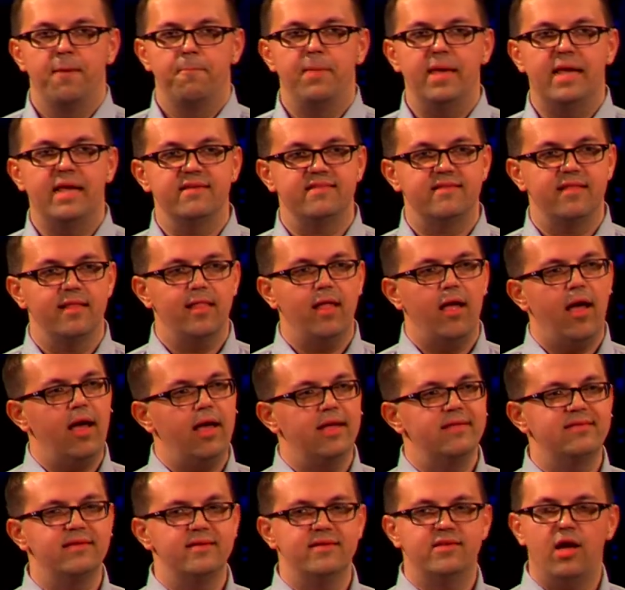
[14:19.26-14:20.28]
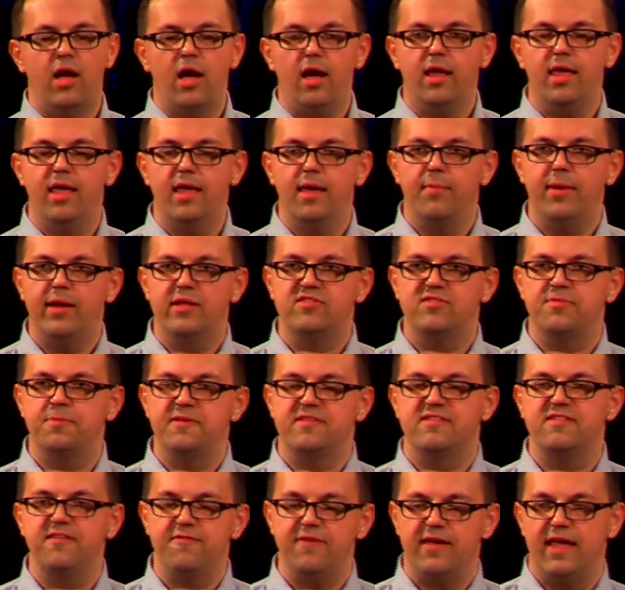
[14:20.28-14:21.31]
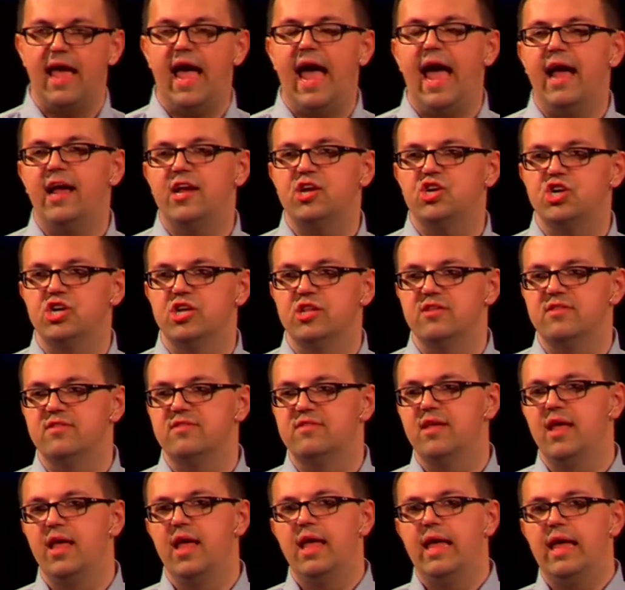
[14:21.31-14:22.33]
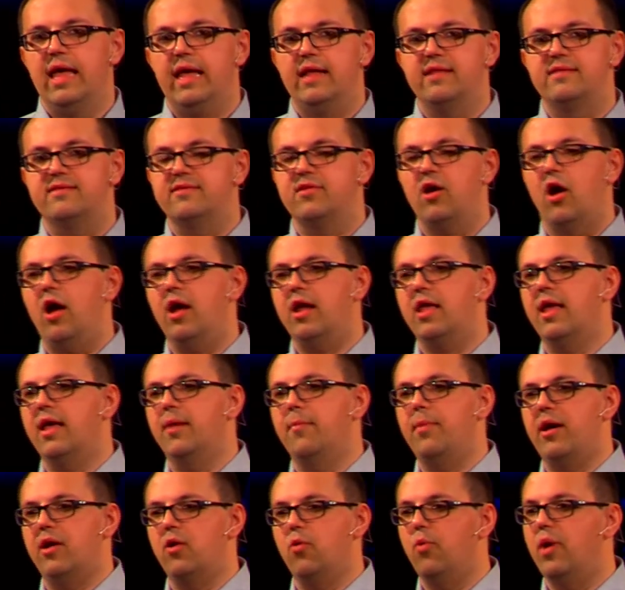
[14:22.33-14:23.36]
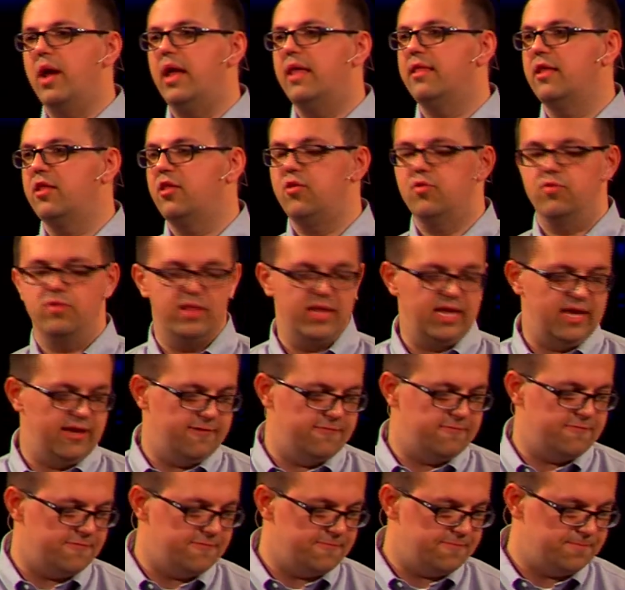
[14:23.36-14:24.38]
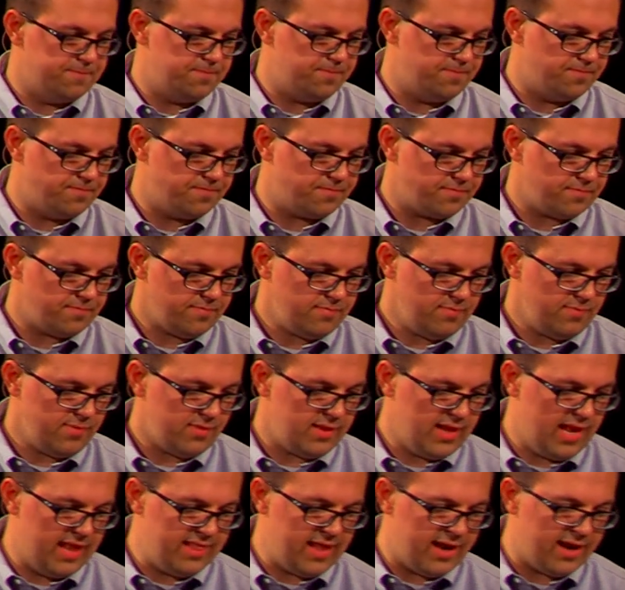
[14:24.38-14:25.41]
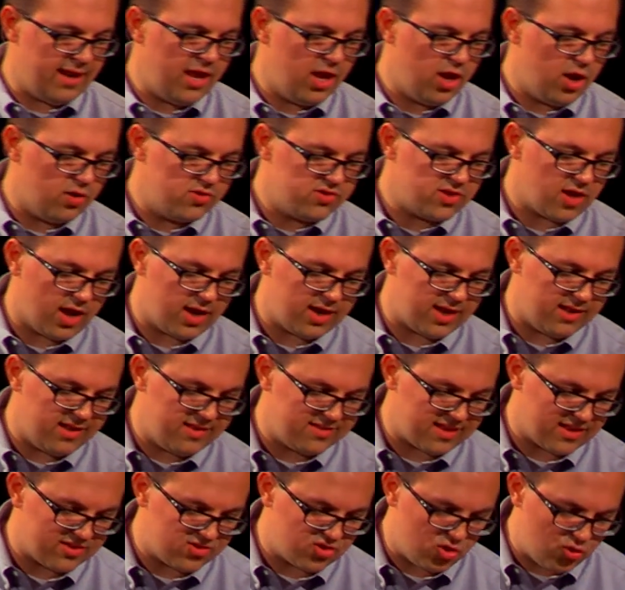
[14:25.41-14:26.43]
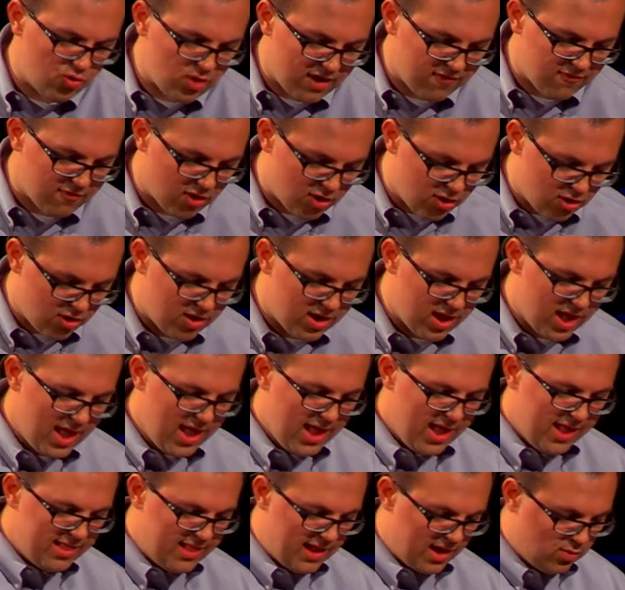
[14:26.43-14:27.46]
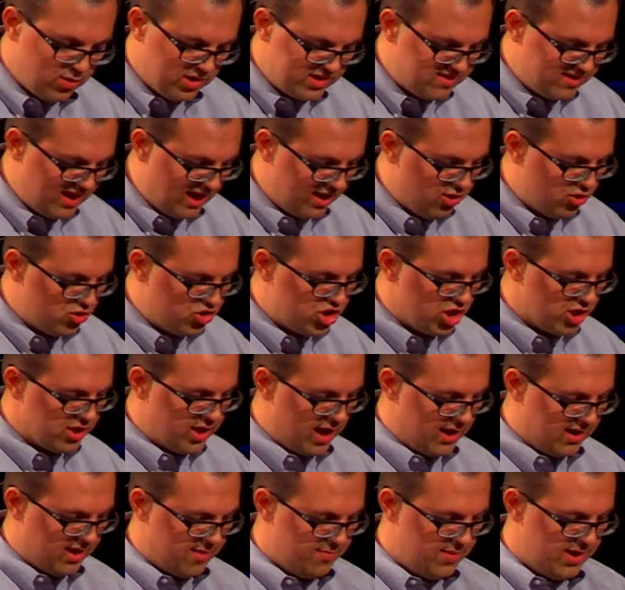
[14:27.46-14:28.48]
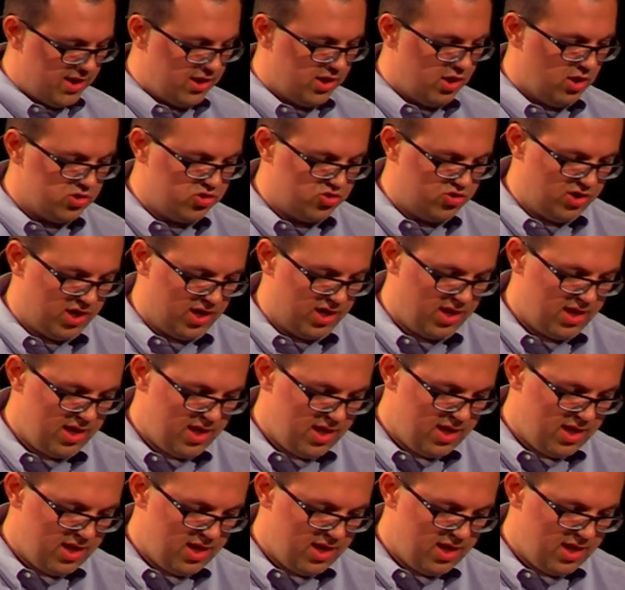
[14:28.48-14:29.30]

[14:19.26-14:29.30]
Because the law isn't talking about specific actions, it's talking about a way that you live. And then he goes on and he says, you have heard that it was said, you shall not commit adultery.